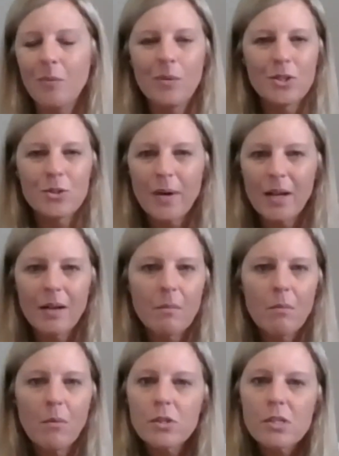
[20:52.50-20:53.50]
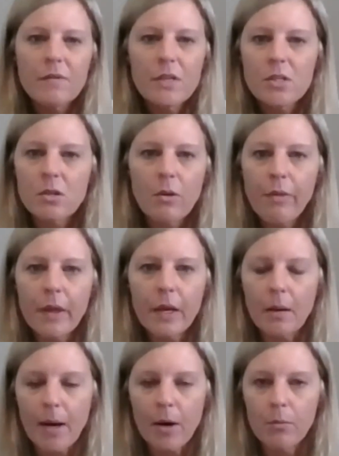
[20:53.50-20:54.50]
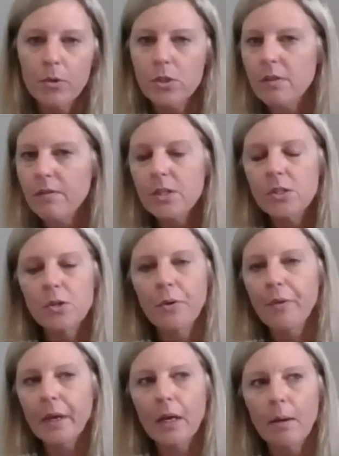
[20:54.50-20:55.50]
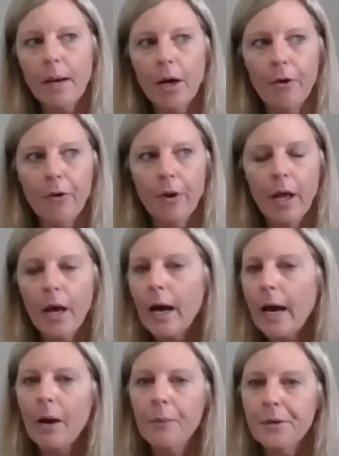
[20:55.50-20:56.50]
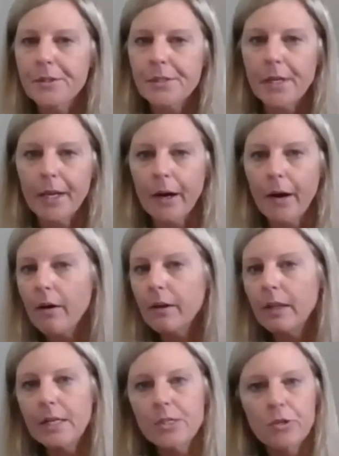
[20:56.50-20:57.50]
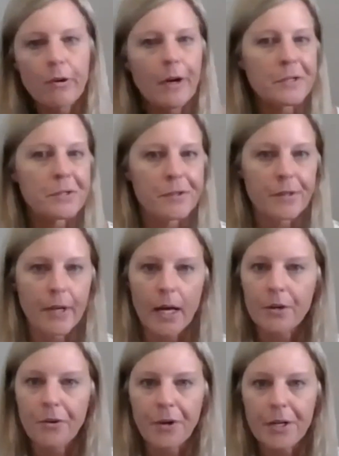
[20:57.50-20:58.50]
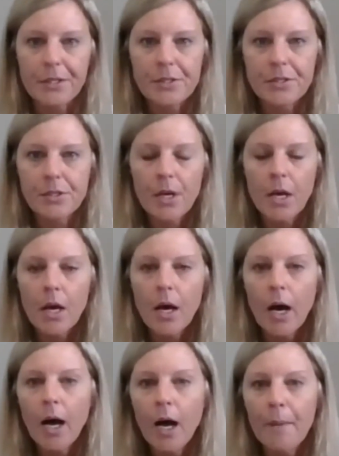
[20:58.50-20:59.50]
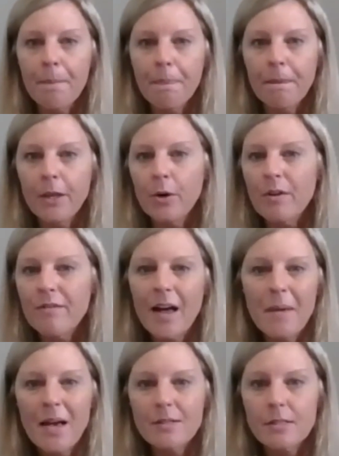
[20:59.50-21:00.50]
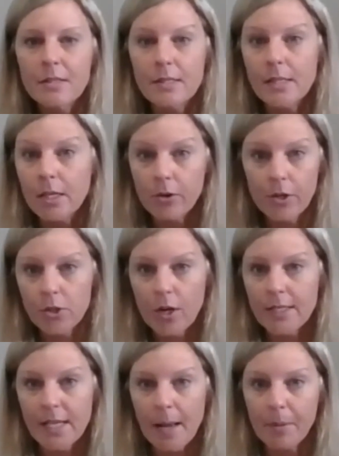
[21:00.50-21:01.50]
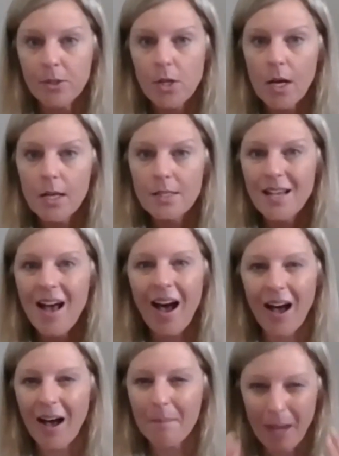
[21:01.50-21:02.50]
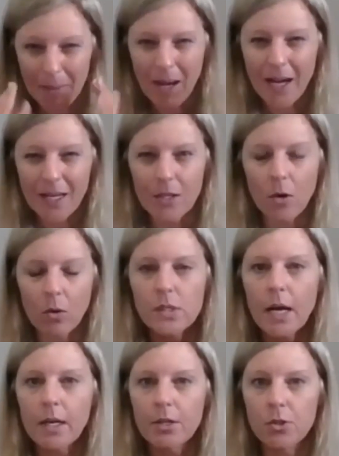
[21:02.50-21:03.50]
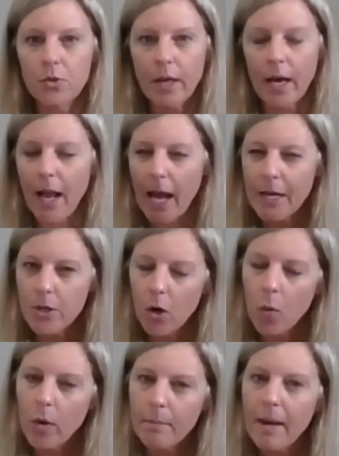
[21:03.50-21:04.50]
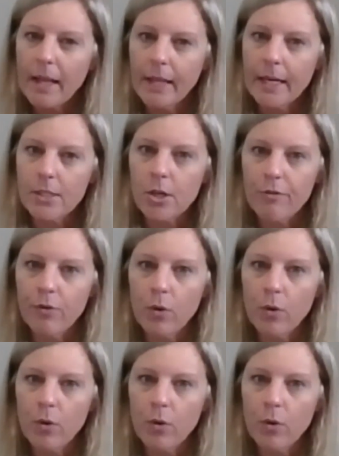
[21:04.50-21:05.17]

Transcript: which, right, most of us don't think about. Most of us don't think about how we're sitting. Are our legs crossed or not crossed? If I'm asked to sit crisscross applesauce, my body knows how to do that. I know when my legs are